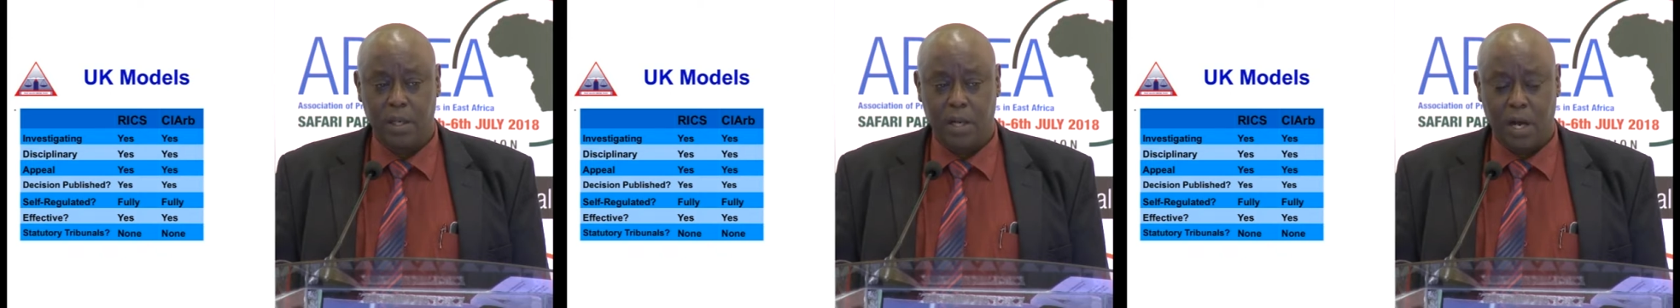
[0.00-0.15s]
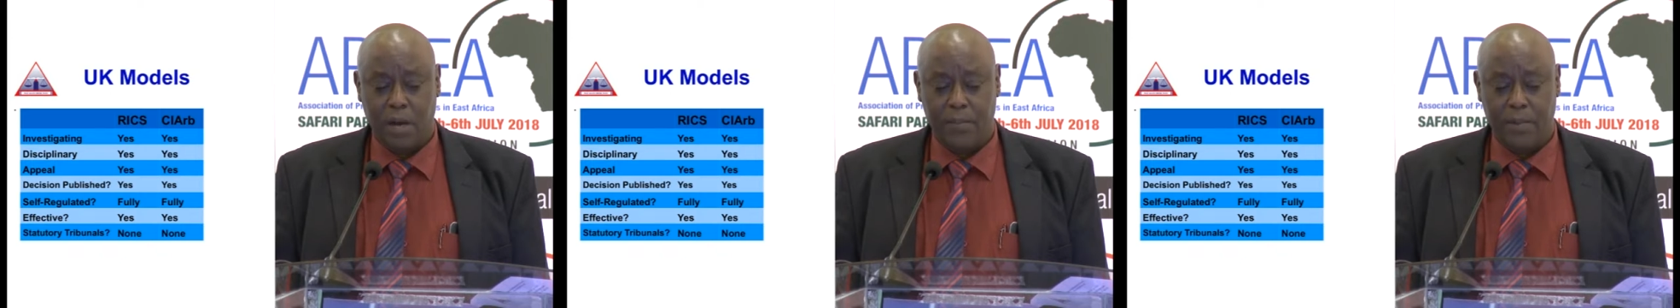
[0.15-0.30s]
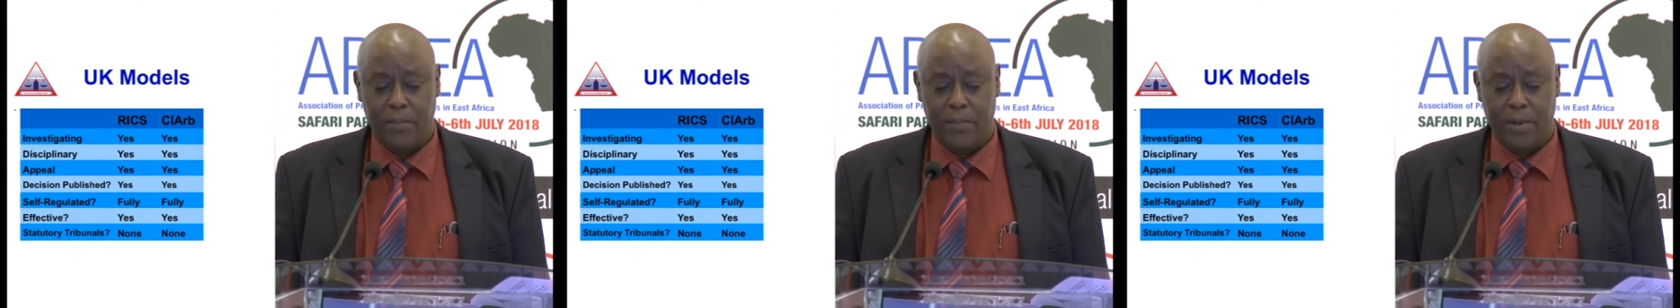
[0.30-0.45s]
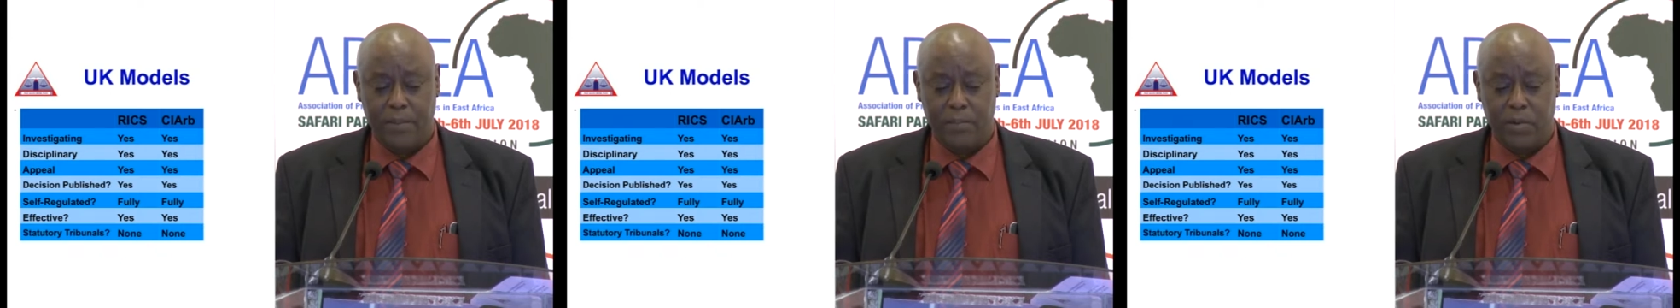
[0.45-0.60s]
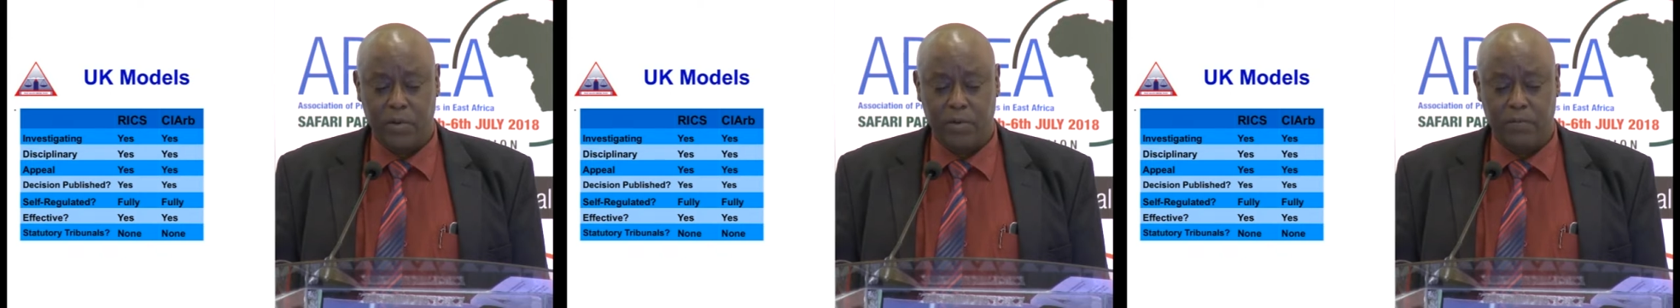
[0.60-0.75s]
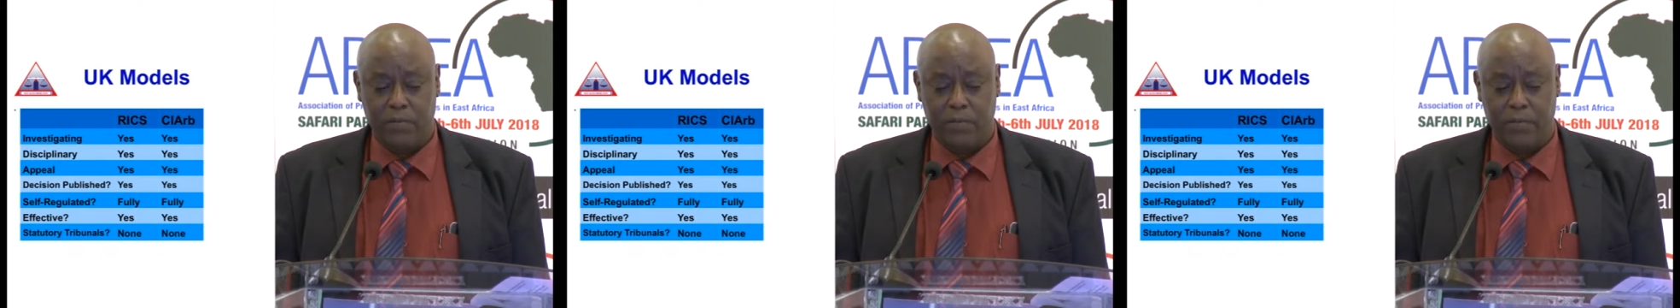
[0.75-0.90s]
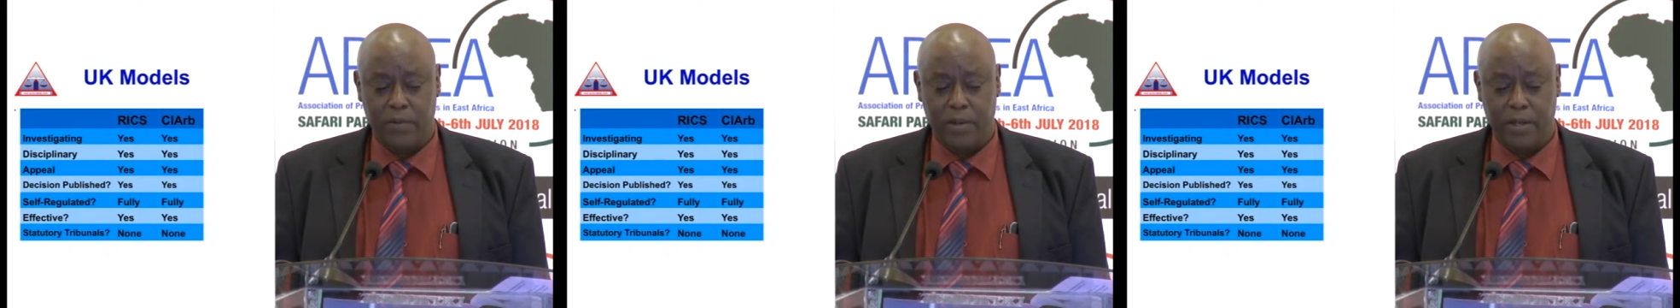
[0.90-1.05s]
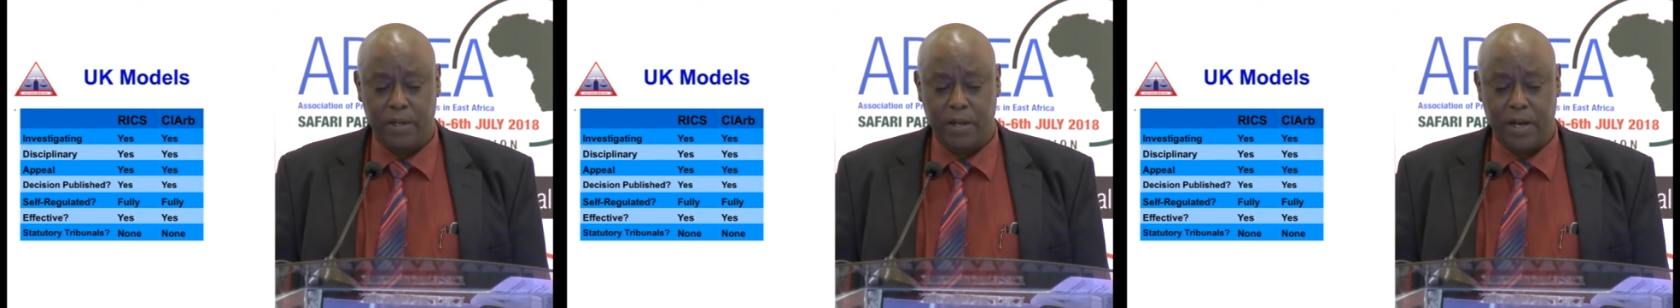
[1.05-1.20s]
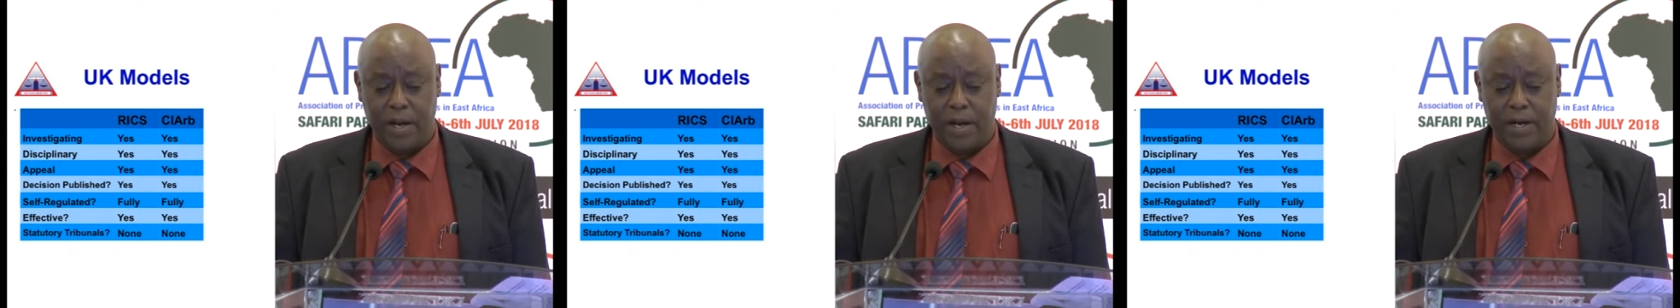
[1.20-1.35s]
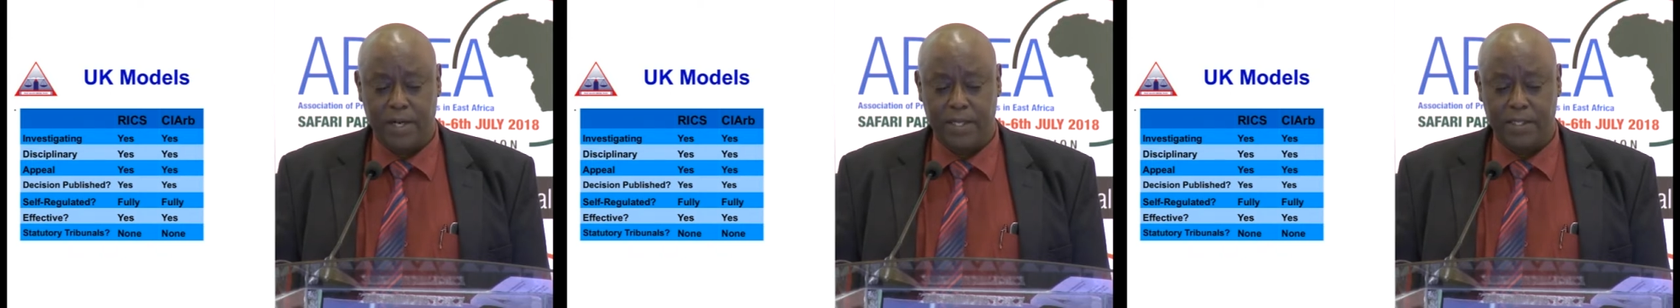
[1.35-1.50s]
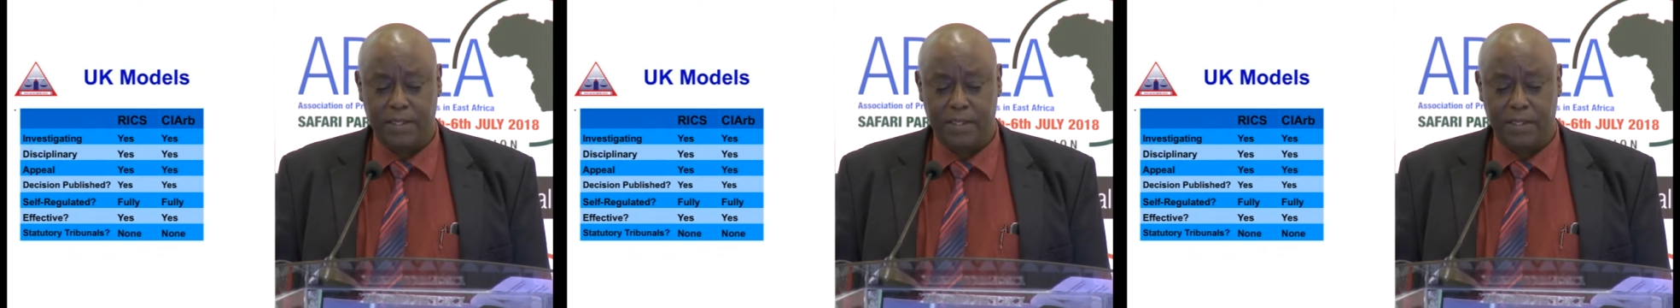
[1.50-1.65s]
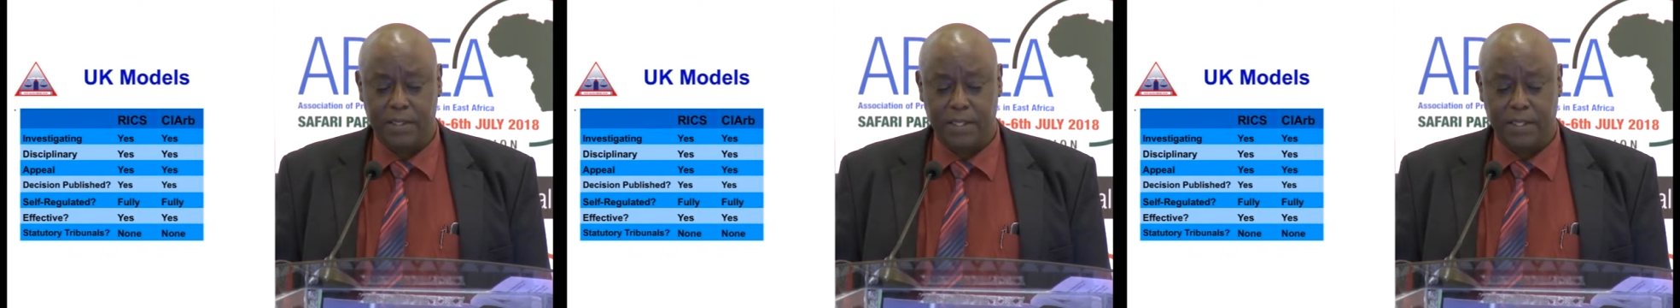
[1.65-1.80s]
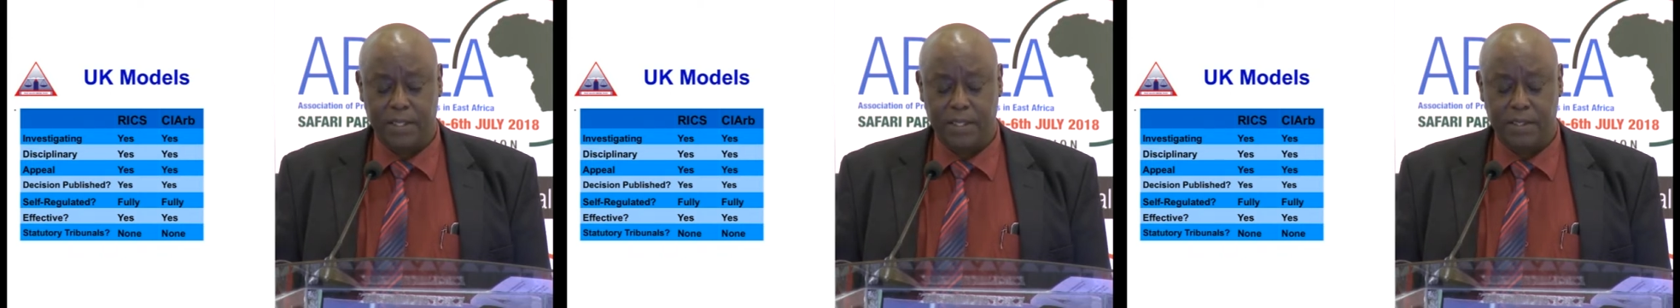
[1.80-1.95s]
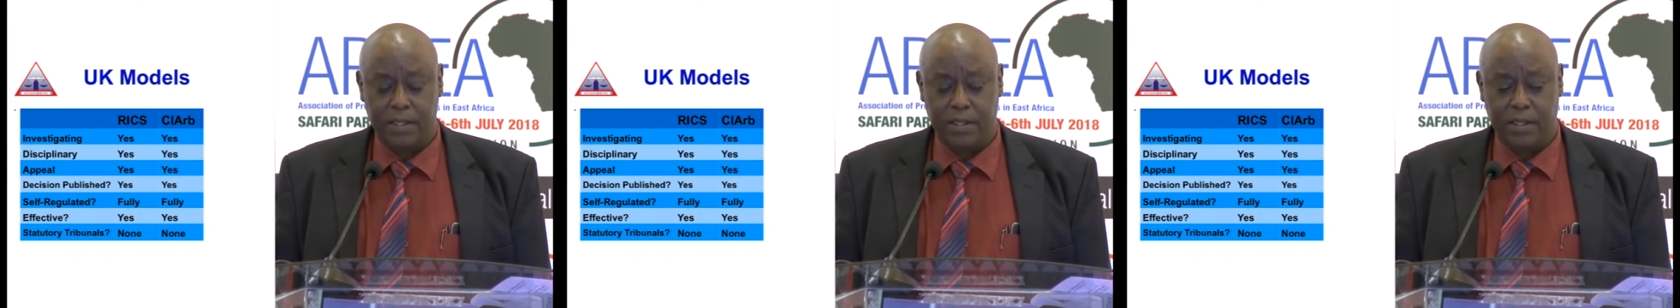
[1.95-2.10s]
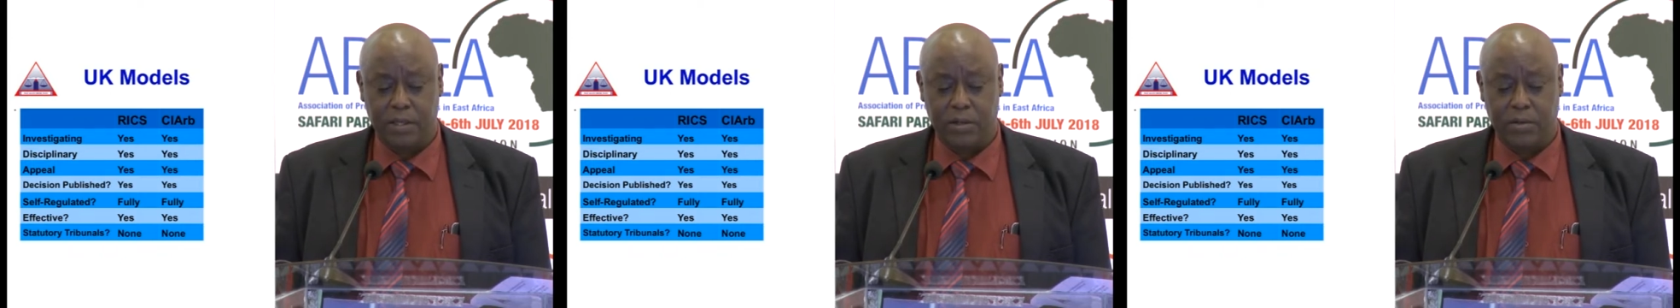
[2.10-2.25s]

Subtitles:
I'm a member of the RICS,